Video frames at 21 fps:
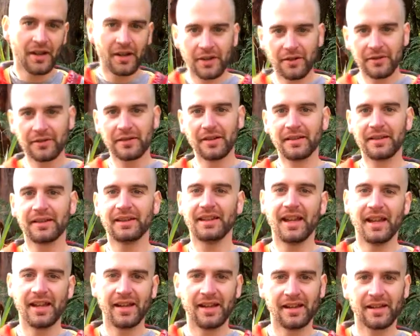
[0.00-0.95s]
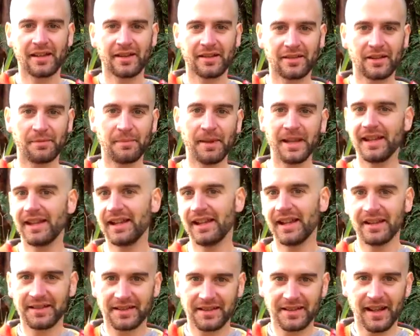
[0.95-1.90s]
You're not there to
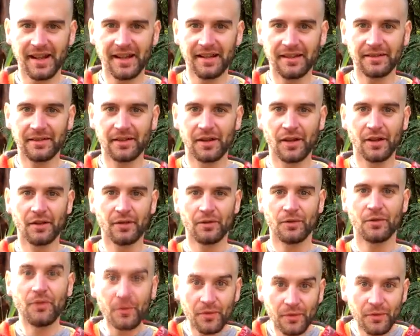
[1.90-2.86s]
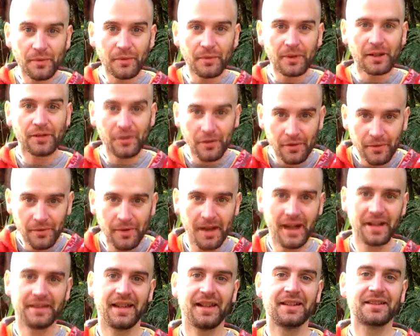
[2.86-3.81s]
be entertained. You
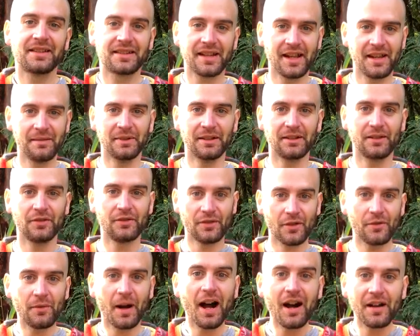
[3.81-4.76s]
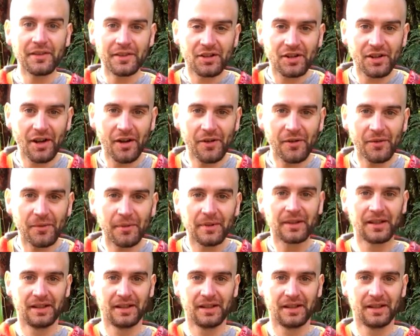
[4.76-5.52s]
are the entertainment. You are the show.